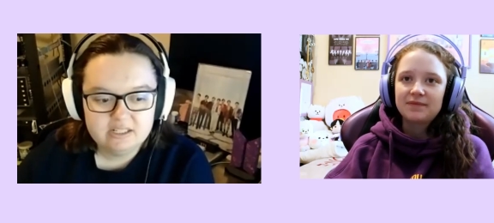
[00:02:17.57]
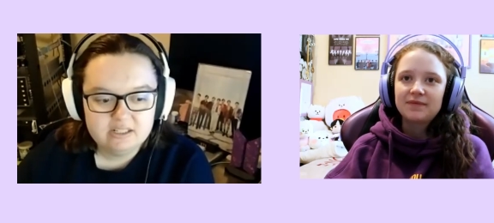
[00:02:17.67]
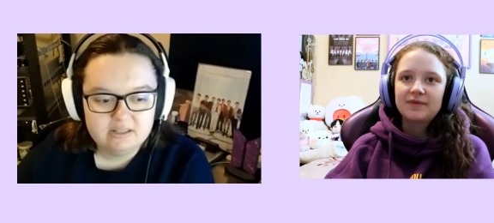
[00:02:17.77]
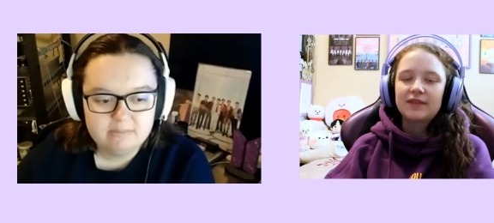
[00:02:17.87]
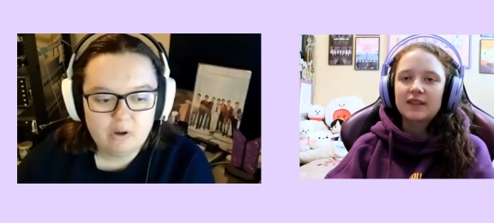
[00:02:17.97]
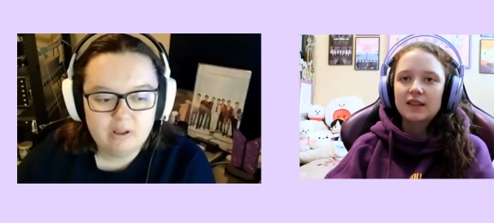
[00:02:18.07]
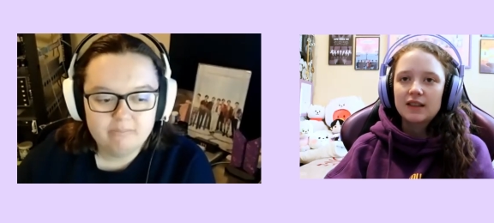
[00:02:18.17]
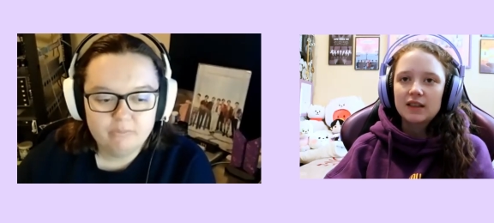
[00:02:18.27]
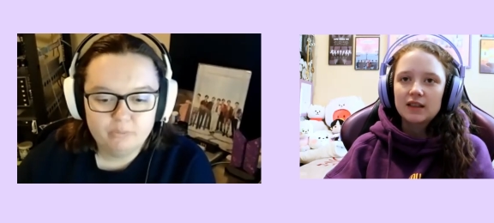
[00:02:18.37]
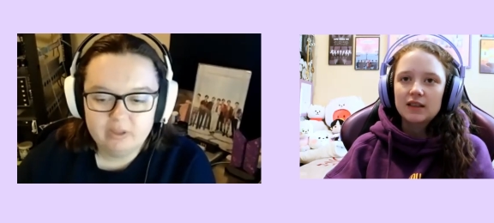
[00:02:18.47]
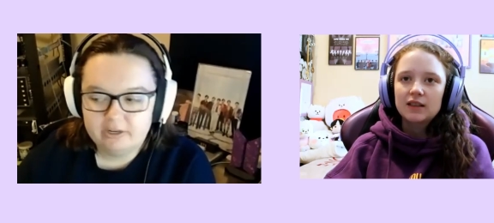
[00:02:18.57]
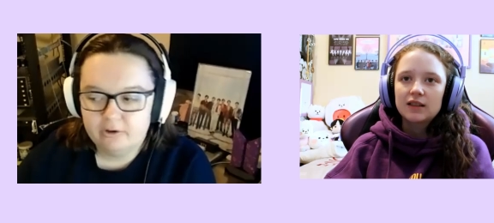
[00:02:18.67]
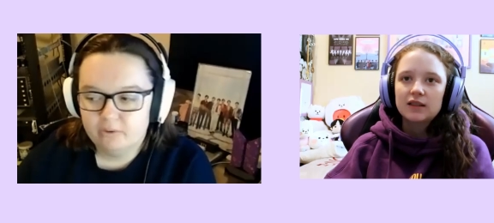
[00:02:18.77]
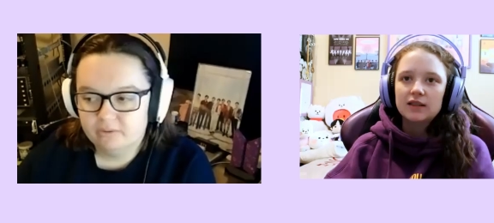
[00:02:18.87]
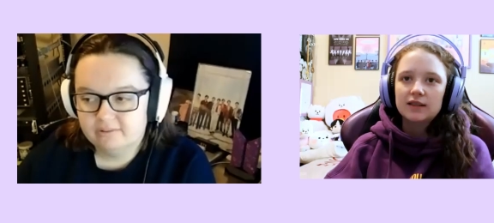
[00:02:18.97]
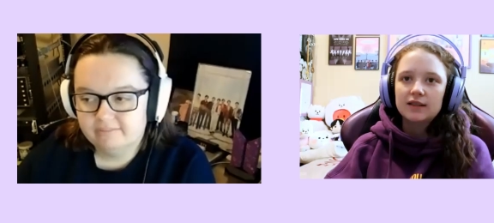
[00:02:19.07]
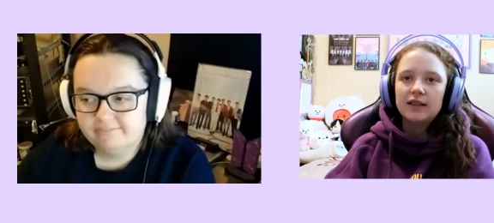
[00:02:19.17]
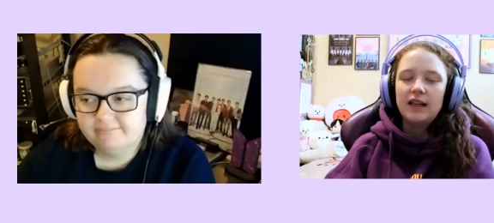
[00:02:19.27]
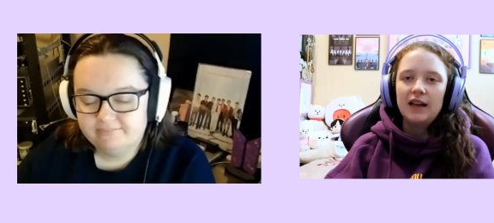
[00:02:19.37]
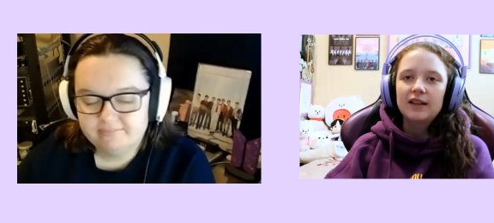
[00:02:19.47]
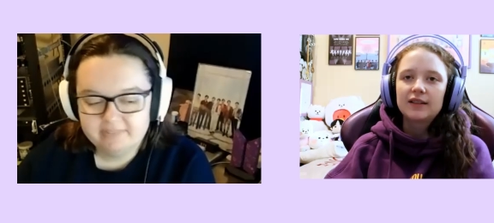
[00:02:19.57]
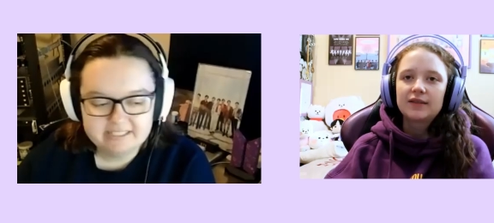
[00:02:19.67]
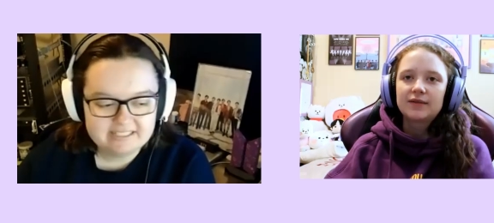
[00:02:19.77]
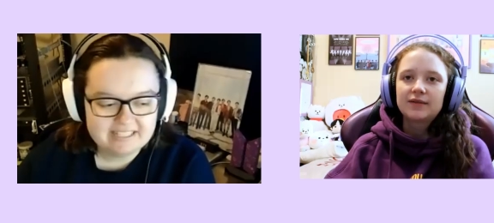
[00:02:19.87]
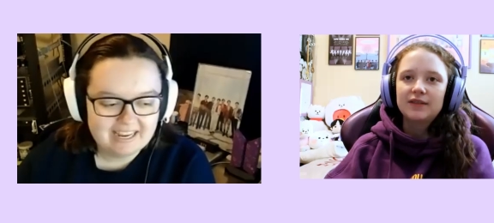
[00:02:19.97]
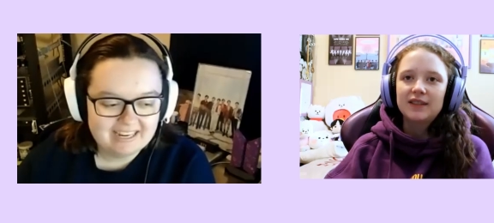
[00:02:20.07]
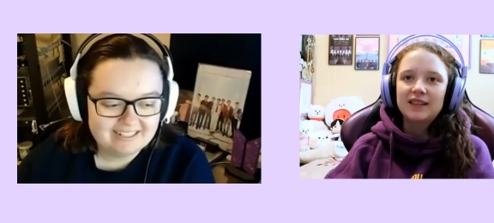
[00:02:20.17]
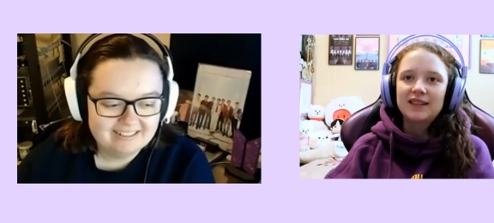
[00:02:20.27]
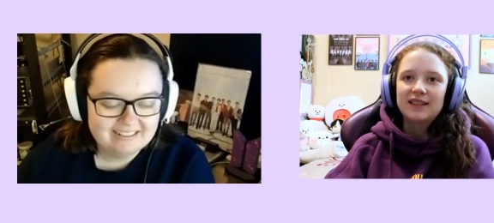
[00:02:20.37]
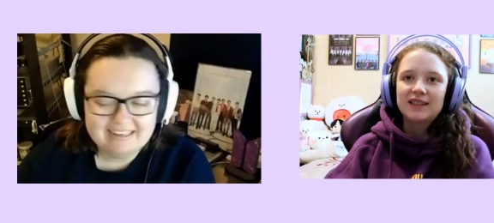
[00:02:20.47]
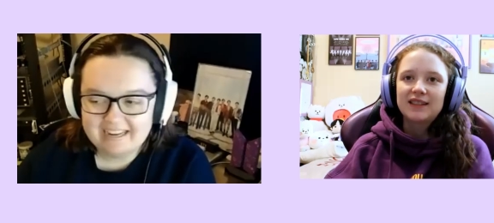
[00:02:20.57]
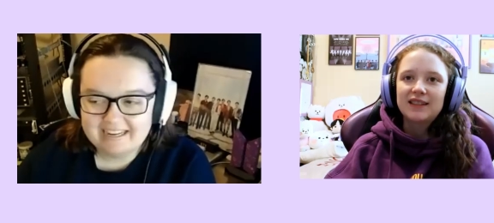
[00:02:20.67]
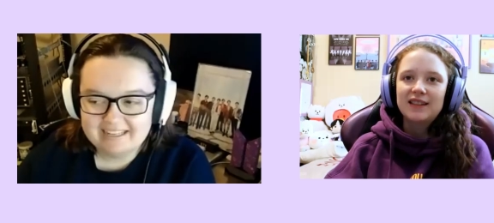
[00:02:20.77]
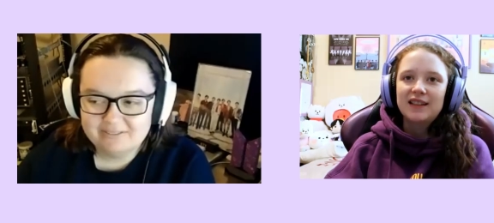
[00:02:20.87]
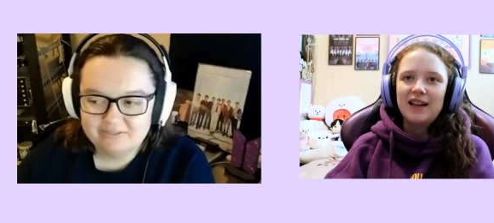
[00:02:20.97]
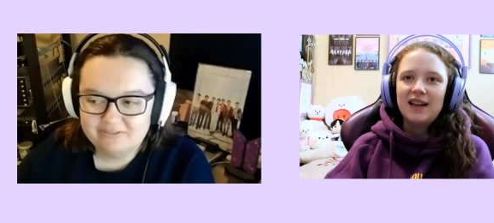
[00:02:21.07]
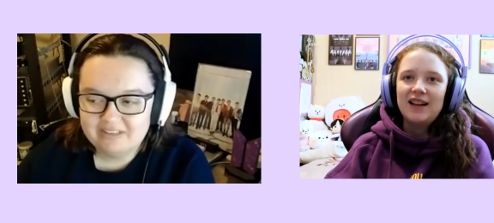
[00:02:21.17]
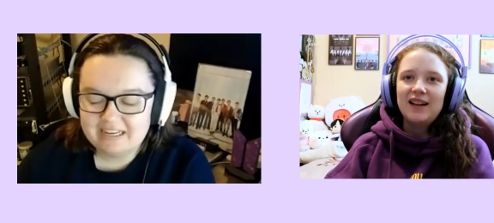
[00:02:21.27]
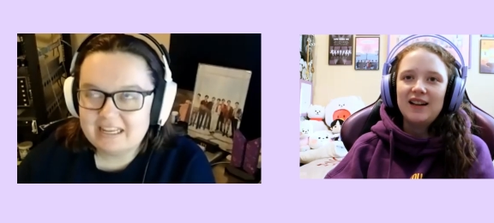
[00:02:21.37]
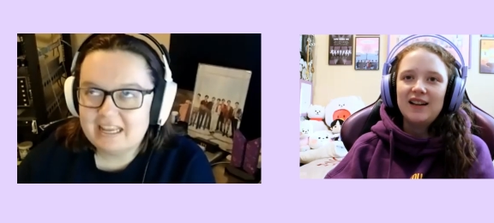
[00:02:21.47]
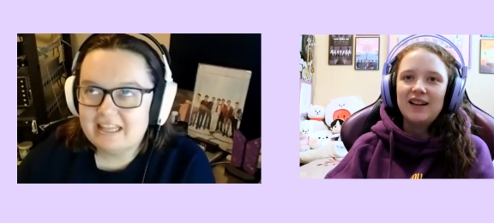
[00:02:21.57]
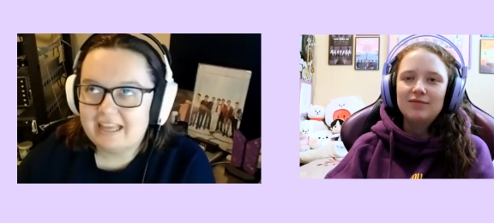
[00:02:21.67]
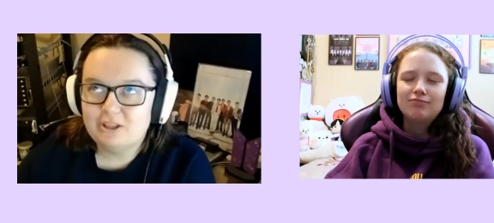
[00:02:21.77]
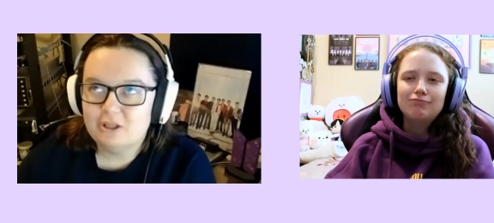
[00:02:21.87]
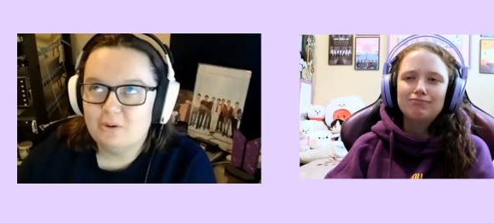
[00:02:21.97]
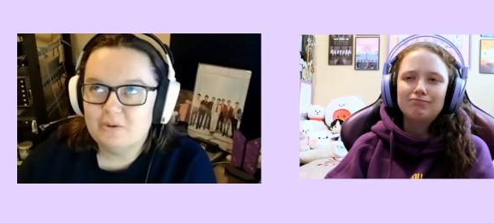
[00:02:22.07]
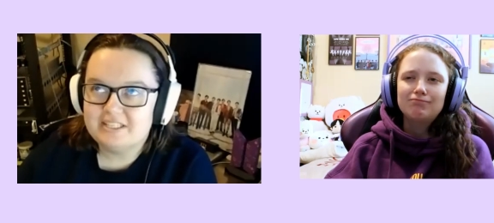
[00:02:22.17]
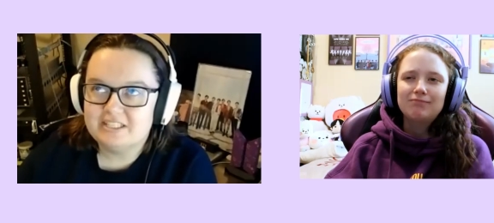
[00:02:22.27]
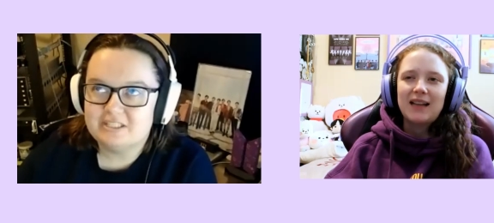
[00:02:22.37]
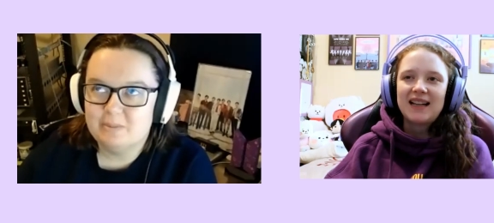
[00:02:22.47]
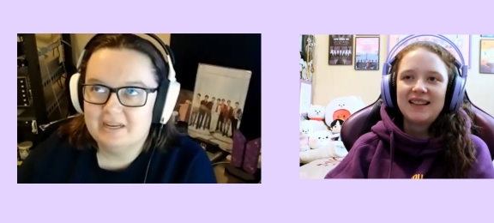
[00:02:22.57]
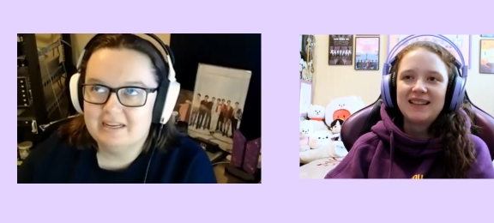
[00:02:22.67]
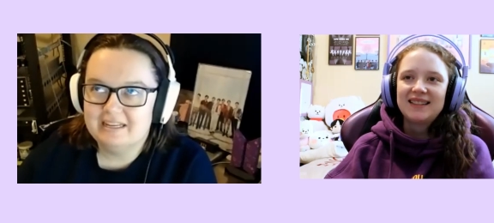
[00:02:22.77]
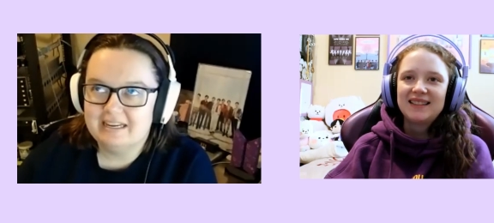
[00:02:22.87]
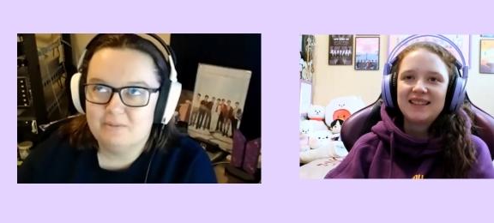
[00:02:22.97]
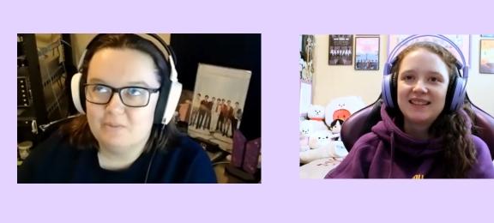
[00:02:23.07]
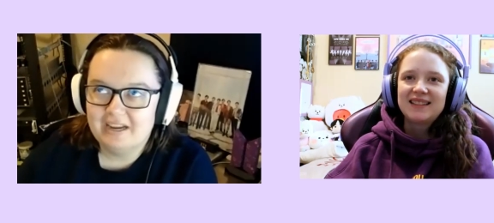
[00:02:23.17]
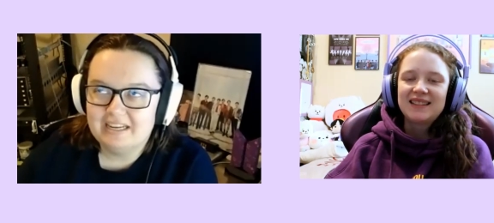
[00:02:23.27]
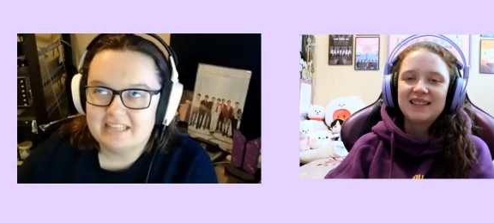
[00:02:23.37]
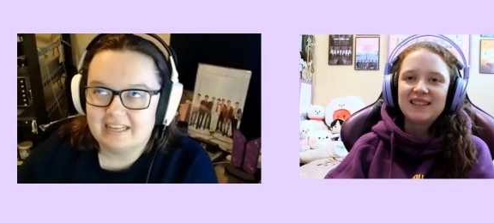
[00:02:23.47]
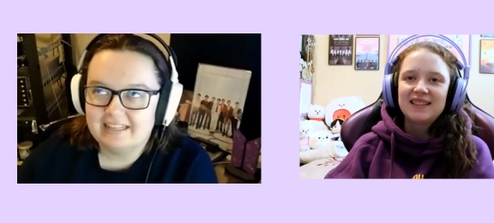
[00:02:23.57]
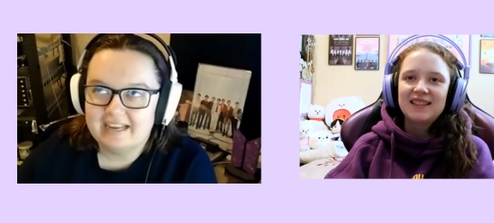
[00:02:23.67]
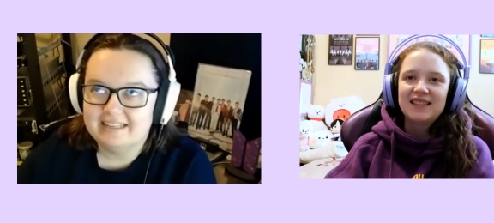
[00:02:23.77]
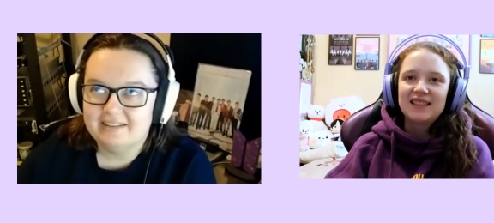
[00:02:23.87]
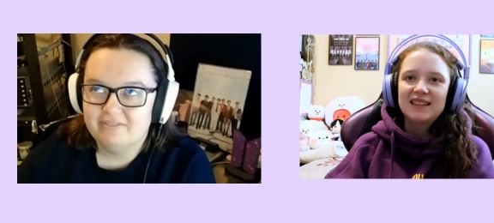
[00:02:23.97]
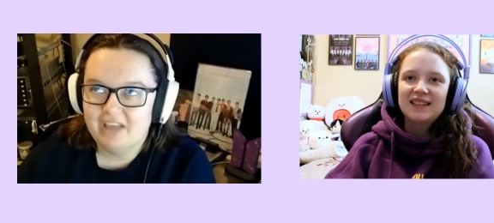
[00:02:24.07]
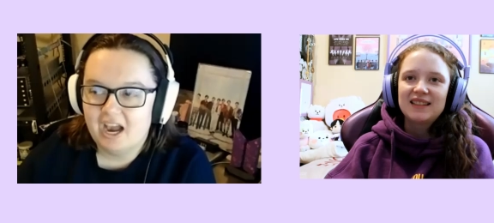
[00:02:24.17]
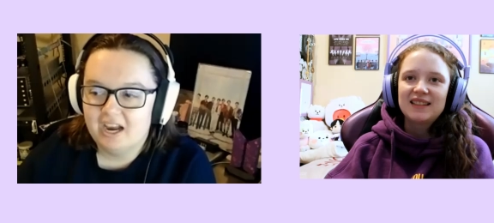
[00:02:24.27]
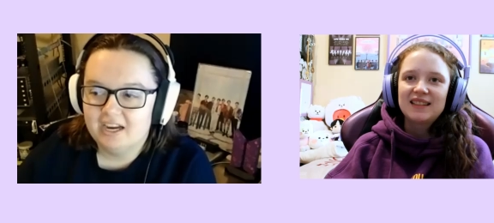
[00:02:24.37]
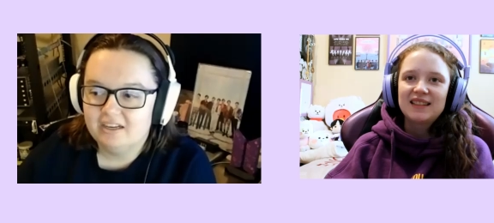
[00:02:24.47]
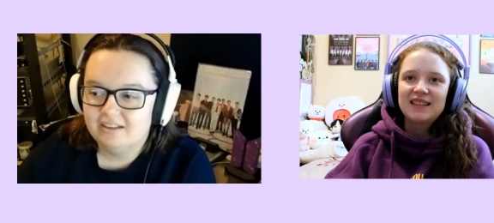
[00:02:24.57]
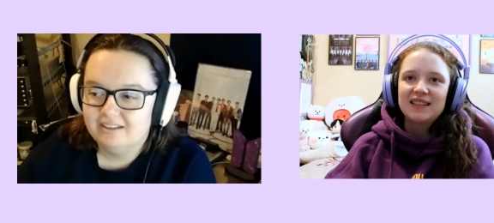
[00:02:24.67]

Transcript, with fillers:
Speaker 1: Well, really cold. Yeah. It's like negative. It, it like the lowest it's been, it, it went is like negative nine.